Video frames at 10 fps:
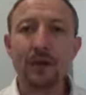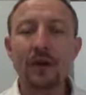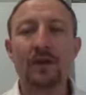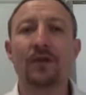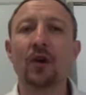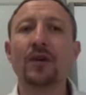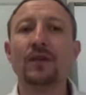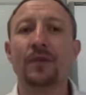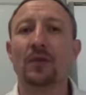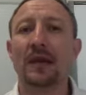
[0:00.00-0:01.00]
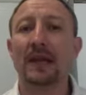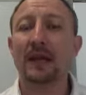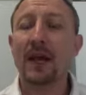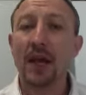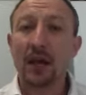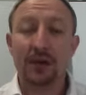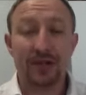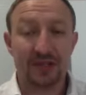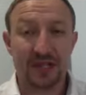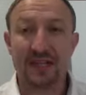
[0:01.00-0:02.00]
You've got your formula, you
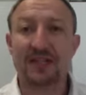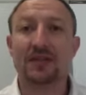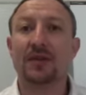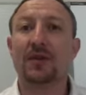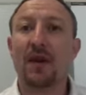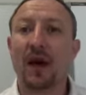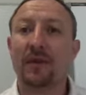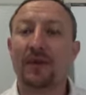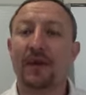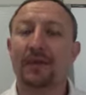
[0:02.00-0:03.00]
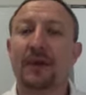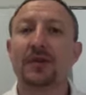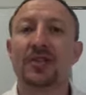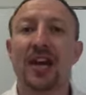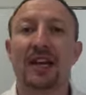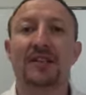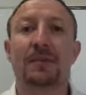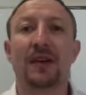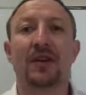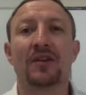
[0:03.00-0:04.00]
just need to do a few checks,
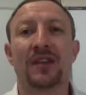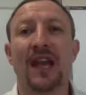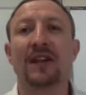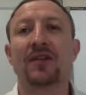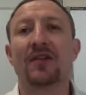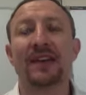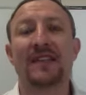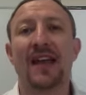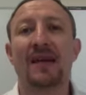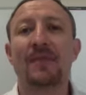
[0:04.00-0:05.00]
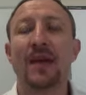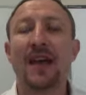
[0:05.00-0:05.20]
because in your exam,